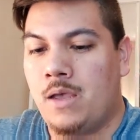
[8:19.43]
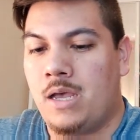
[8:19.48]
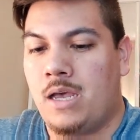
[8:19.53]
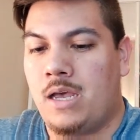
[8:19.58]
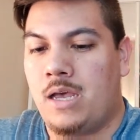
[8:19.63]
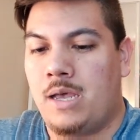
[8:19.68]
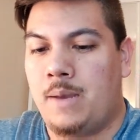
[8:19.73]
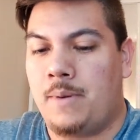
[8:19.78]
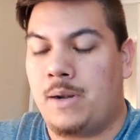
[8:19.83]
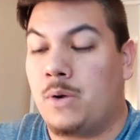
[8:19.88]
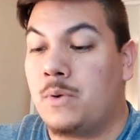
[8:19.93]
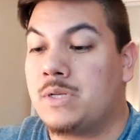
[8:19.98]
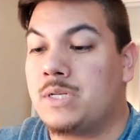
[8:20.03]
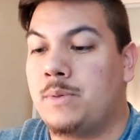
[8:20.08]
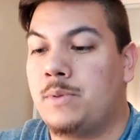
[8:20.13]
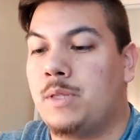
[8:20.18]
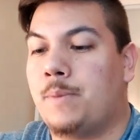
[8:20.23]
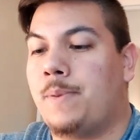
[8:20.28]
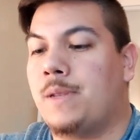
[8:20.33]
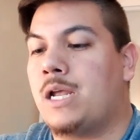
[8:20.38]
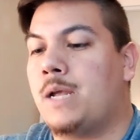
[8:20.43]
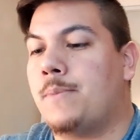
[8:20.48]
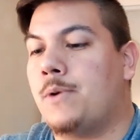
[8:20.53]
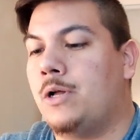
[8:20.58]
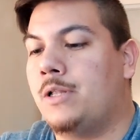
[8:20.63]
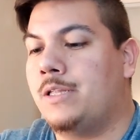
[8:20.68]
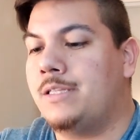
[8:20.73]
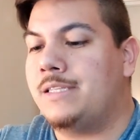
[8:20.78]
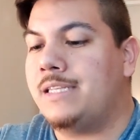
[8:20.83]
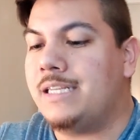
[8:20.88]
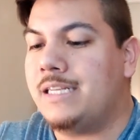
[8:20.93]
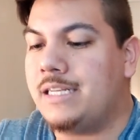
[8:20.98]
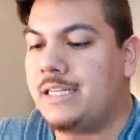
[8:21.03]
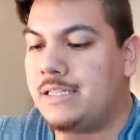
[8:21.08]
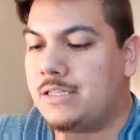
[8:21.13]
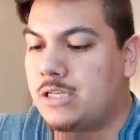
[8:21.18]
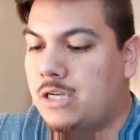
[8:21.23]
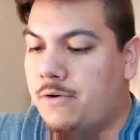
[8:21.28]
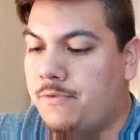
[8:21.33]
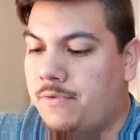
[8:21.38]
Uh, but I was able to pick up all the D D
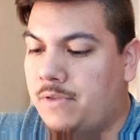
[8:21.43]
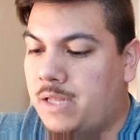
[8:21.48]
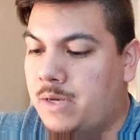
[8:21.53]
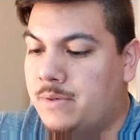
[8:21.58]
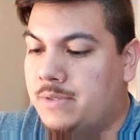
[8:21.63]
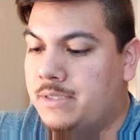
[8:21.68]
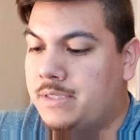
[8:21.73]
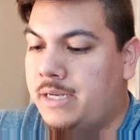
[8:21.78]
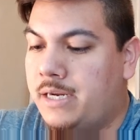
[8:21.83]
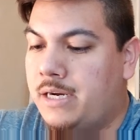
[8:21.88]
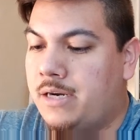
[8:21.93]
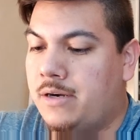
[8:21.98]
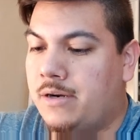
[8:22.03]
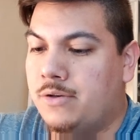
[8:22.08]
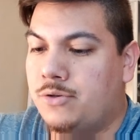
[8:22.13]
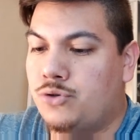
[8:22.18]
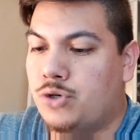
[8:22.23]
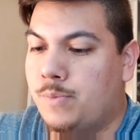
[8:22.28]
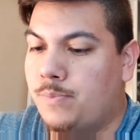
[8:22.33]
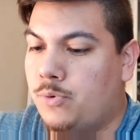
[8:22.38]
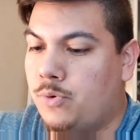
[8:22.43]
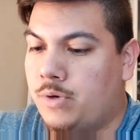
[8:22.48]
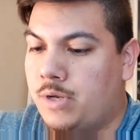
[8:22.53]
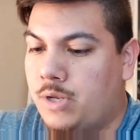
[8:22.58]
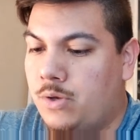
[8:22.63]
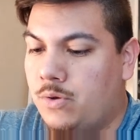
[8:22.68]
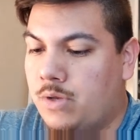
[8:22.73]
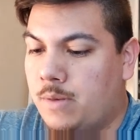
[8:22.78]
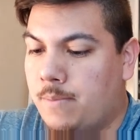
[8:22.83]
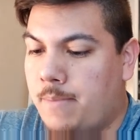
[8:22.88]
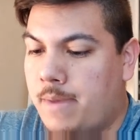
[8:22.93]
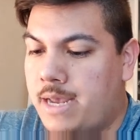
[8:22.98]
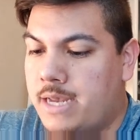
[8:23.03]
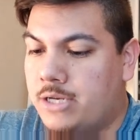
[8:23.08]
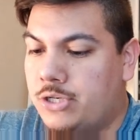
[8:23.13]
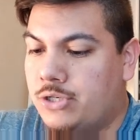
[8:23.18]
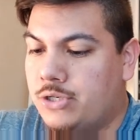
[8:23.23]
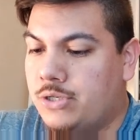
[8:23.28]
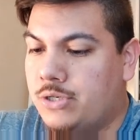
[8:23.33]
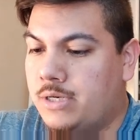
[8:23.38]
D stuff while I was there. Triple
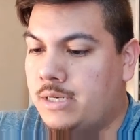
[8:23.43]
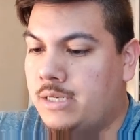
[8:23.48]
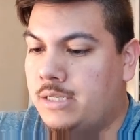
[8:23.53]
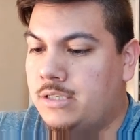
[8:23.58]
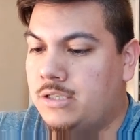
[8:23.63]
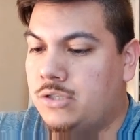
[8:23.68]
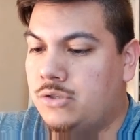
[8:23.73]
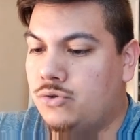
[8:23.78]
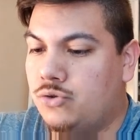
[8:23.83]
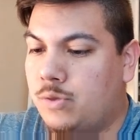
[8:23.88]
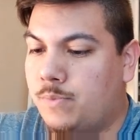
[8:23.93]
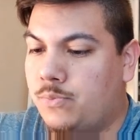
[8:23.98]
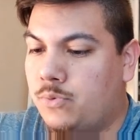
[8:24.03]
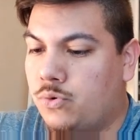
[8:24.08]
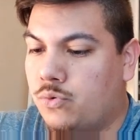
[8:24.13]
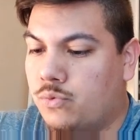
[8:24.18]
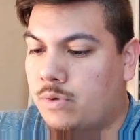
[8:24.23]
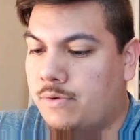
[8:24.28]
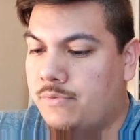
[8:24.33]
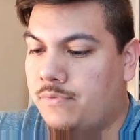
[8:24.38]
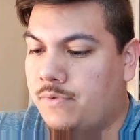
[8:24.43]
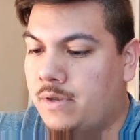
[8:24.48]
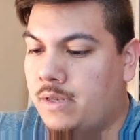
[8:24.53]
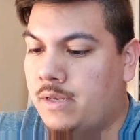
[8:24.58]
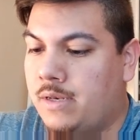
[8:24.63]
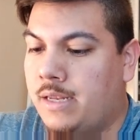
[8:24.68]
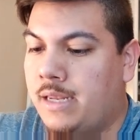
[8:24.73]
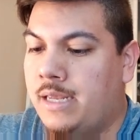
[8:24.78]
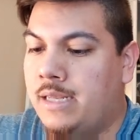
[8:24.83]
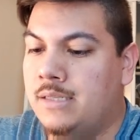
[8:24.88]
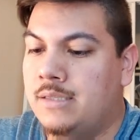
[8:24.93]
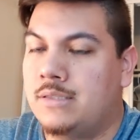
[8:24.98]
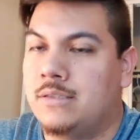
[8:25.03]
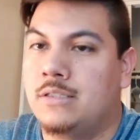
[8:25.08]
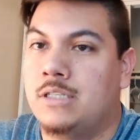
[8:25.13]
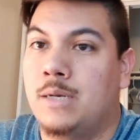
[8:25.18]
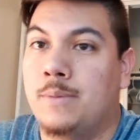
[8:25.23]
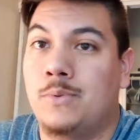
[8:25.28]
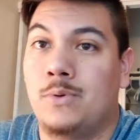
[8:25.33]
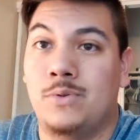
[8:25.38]
Gilgamesh, uh, Triple Griffin,
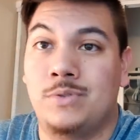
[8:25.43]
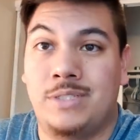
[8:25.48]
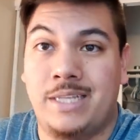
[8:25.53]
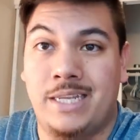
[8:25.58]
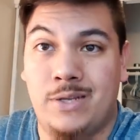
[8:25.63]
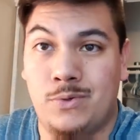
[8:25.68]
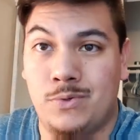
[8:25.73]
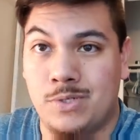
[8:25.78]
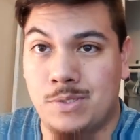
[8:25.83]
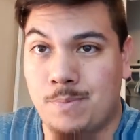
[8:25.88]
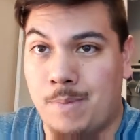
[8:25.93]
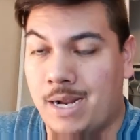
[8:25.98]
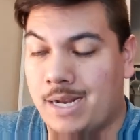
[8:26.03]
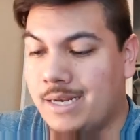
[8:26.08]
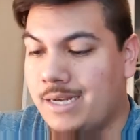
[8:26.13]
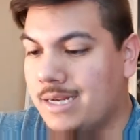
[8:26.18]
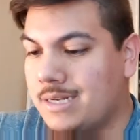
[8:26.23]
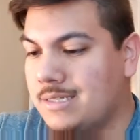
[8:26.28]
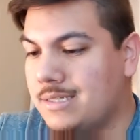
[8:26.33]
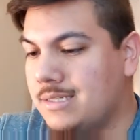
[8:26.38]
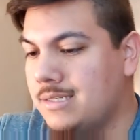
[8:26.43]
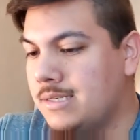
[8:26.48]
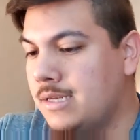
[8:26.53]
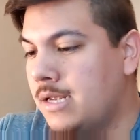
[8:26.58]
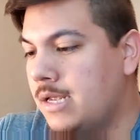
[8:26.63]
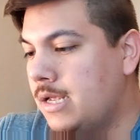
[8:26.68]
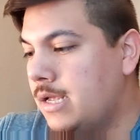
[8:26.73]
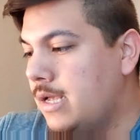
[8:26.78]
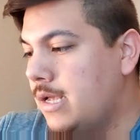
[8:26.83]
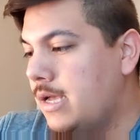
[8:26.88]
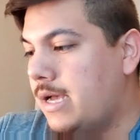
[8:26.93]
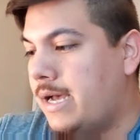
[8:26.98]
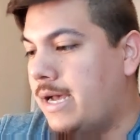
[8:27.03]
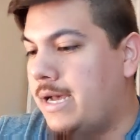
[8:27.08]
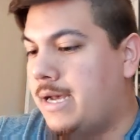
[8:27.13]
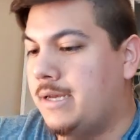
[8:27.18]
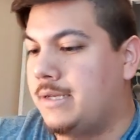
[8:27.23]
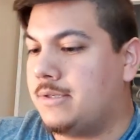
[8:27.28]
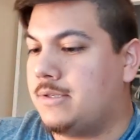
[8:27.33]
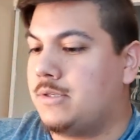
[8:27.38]
and Double Deus Machinex.
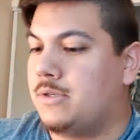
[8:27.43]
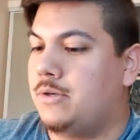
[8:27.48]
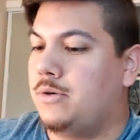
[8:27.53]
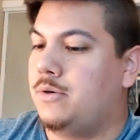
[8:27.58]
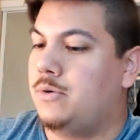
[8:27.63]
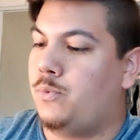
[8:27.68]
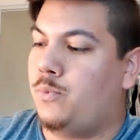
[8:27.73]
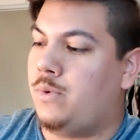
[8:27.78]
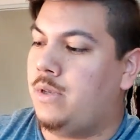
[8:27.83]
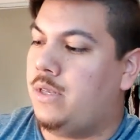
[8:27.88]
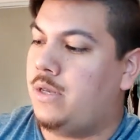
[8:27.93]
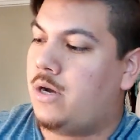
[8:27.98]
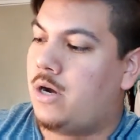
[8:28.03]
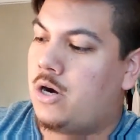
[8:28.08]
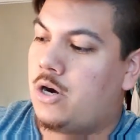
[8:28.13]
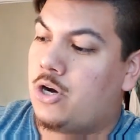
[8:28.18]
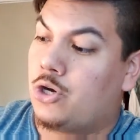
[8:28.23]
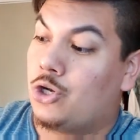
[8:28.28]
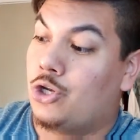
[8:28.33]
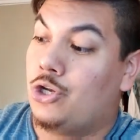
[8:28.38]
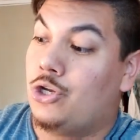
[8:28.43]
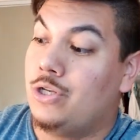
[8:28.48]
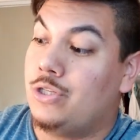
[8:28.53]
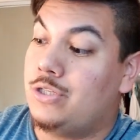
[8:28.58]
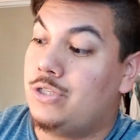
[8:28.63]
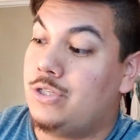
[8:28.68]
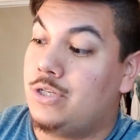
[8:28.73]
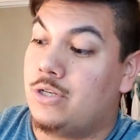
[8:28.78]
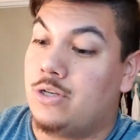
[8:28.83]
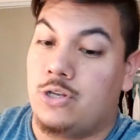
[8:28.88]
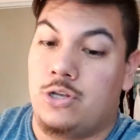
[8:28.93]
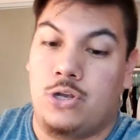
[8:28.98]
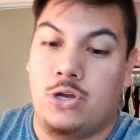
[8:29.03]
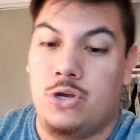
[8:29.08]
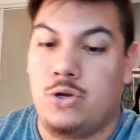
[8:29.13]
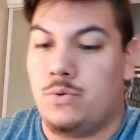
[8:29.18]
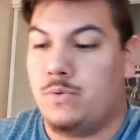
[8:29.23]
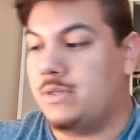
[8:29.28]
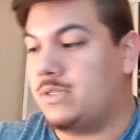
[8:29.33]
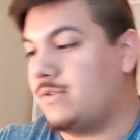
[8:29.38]
Uh, so we are good to
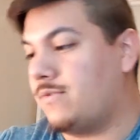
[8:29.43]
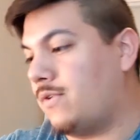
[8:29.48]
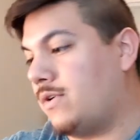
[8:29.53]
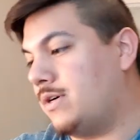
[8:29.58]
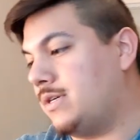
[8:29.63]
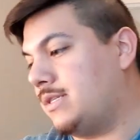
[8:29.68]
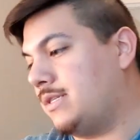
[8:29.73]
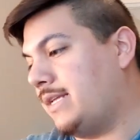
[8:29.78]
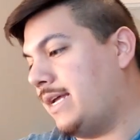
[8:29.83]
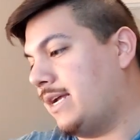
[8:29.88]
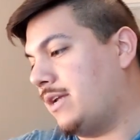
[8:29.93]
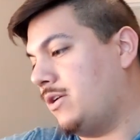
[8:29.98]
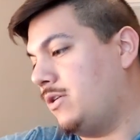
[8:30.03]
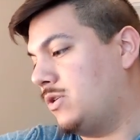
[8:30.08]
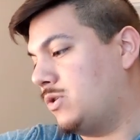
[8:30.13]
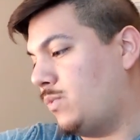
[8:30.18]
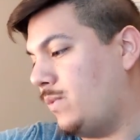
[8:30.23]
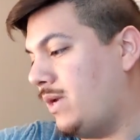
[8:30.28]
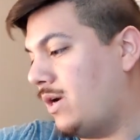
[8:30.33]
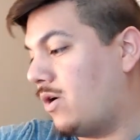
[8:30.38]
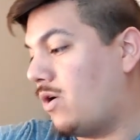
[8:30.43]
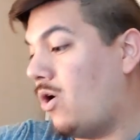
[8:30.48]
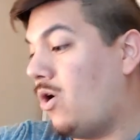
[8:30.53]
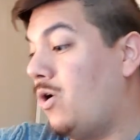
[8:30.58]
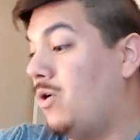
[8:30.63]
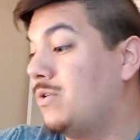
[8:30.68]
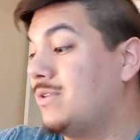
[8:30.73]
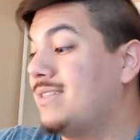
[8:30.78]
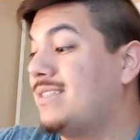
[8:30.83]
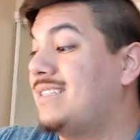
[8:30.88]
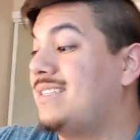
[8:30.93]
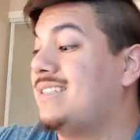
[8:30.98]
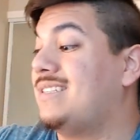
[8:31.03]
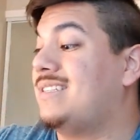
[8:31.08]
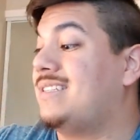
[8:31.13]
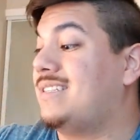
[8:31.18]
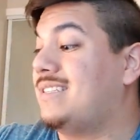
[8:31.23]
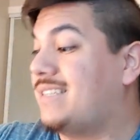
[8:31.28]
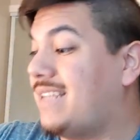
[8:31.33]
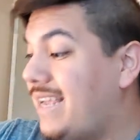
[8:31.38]
go as far as that goes. We are all
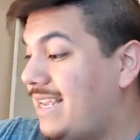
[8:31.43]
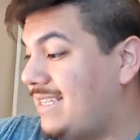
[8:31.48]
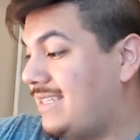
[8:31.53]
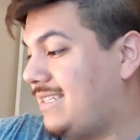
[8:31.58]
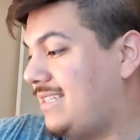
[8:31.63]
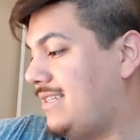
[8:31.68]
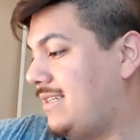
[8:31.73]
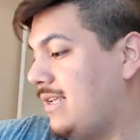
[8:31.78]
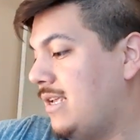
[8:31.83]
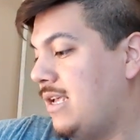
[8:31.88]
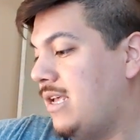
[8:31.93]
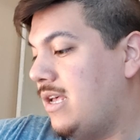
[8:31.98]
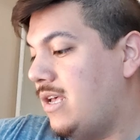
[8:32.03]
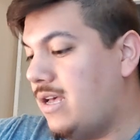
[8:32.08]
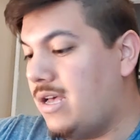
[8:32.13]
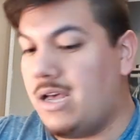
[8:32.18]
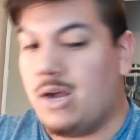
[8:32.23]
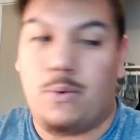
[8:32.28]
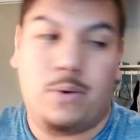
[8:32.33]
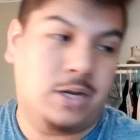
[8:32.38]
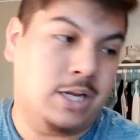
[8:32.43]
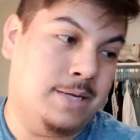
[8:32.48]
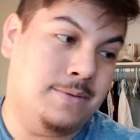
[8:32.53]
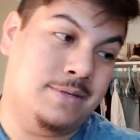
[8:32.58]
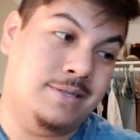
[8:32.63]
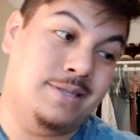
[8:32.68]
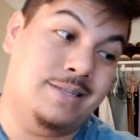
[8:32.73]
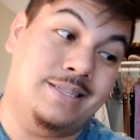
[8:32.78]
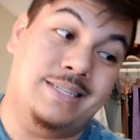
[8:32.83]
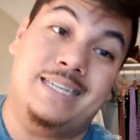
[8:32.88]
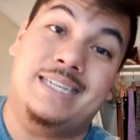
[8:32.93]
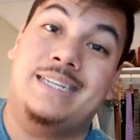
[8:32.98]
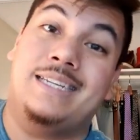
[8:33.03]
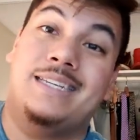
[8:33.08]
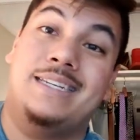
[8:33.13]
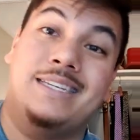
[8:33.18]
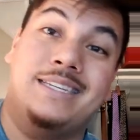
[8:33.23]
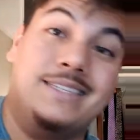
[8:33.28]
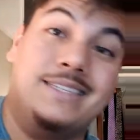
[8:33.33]
set uh, when it comes to the D D